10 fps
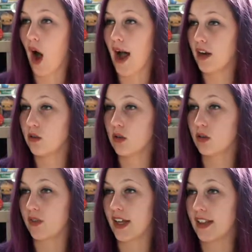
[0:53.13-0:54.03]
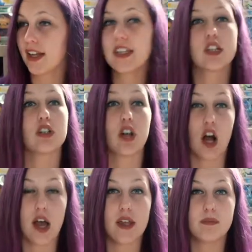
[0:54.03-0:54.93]
I don't know if I like it or
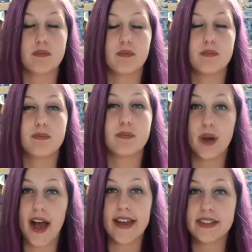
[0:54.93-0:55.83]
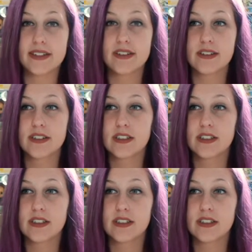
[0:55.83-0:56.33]
not, but